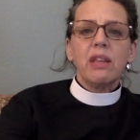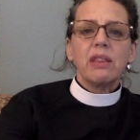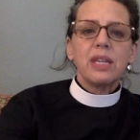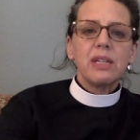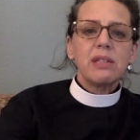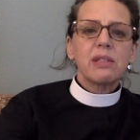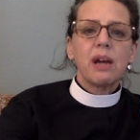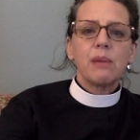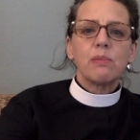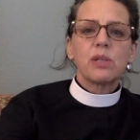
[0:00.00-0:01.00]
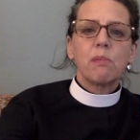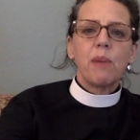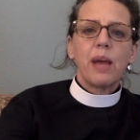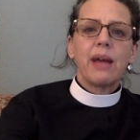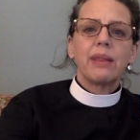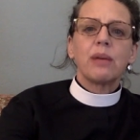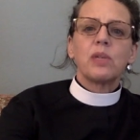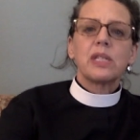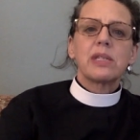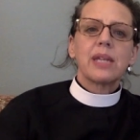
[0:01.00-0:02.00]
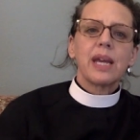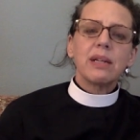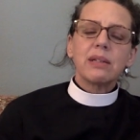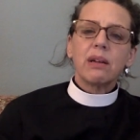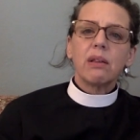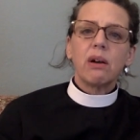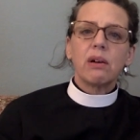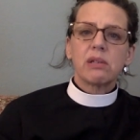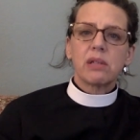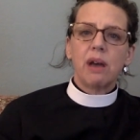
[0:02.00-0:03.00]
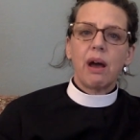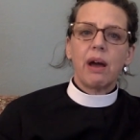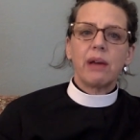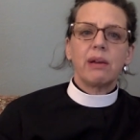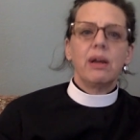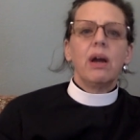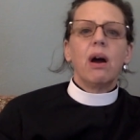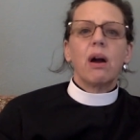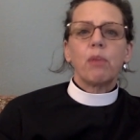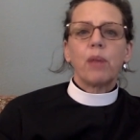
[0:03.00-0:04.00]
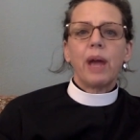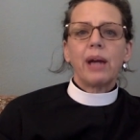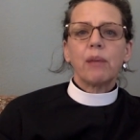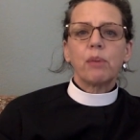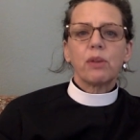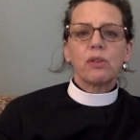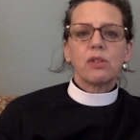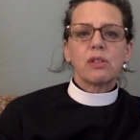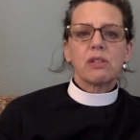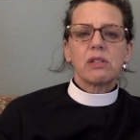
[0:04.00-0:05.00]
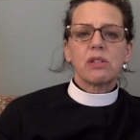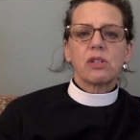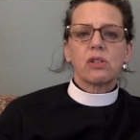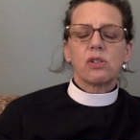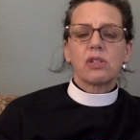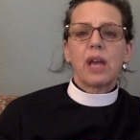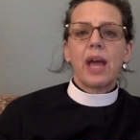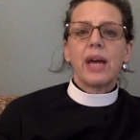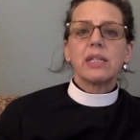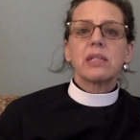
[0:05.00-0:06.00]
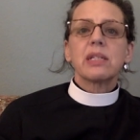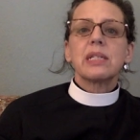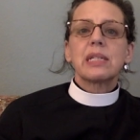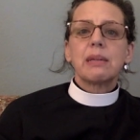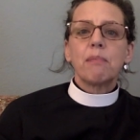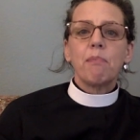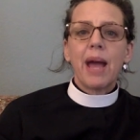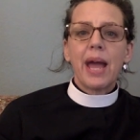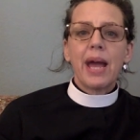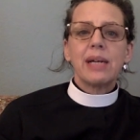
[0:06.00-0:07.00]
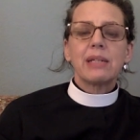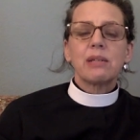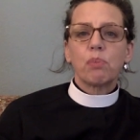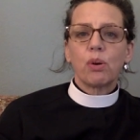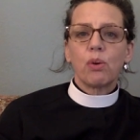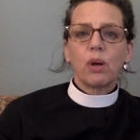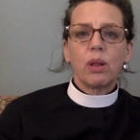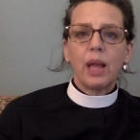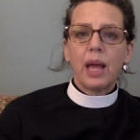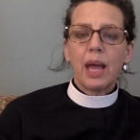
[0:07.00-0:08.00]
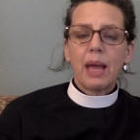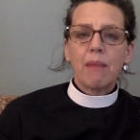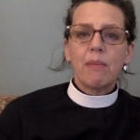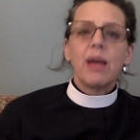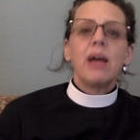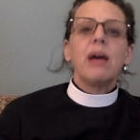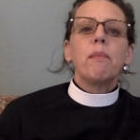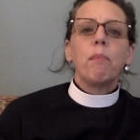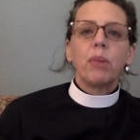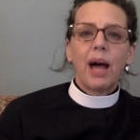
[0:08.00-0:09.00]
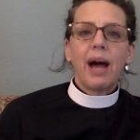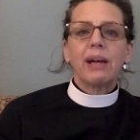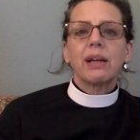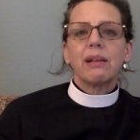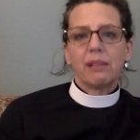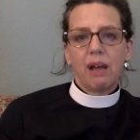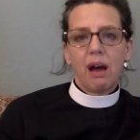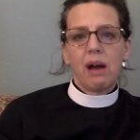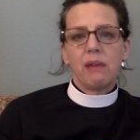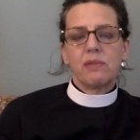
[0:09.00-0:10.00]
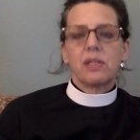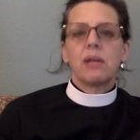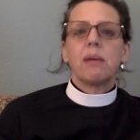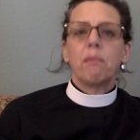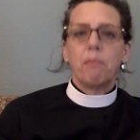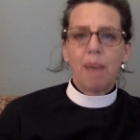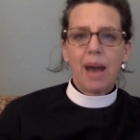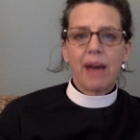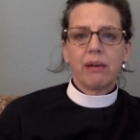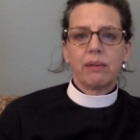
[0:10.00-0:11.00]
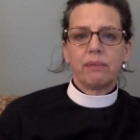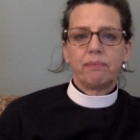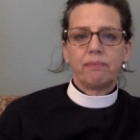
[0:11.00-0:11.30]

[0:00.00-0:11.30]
these times demand that we stand alongside our Black brothers and sisters and demand, proclaim, Black lives matter.